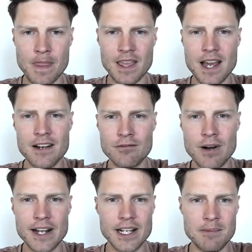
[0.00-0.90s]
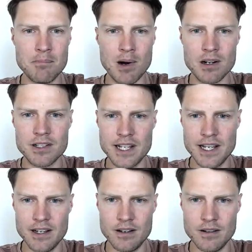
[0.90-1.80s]
of writing it in
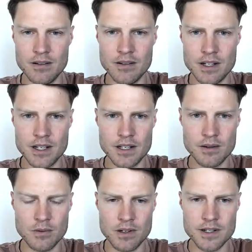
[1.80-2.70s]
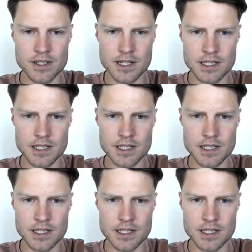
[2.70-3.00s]
Markdown. Where is it?